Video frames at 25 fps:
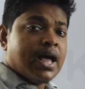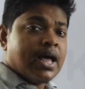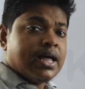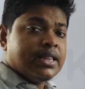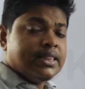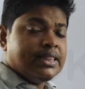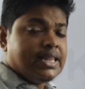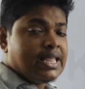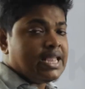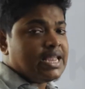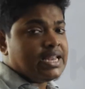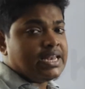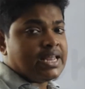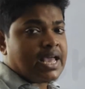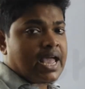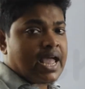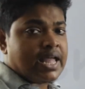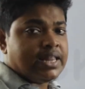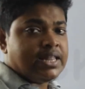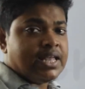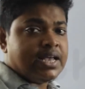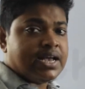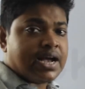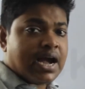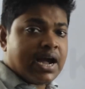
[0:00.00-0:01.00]
need
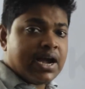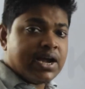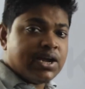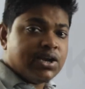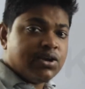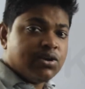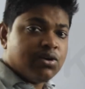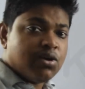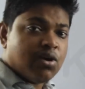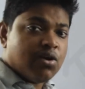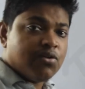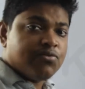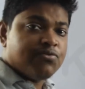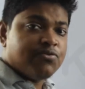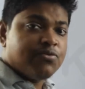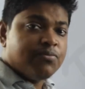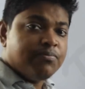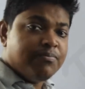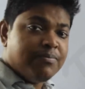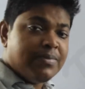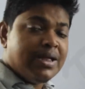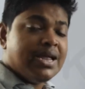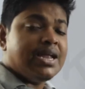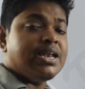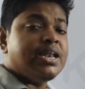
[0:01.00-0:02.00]
any kind of
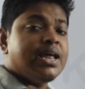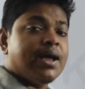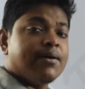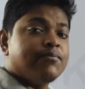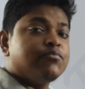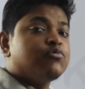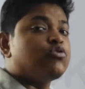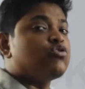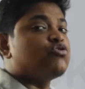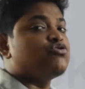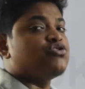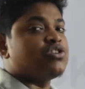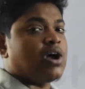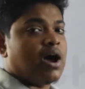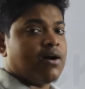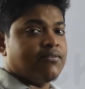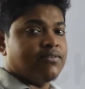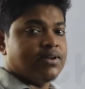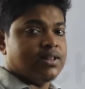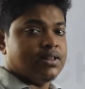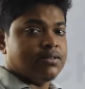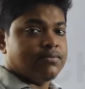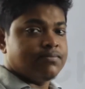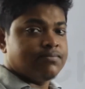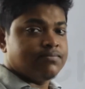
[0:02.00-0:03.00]
medium to
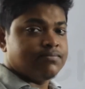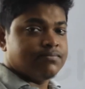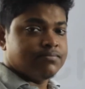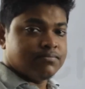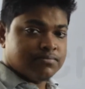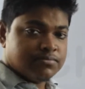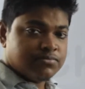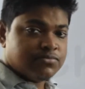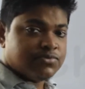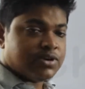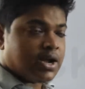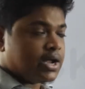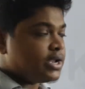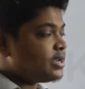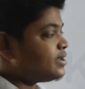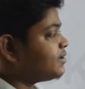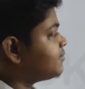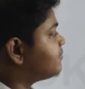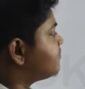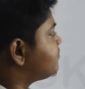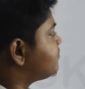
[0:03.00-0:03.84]
travel, right?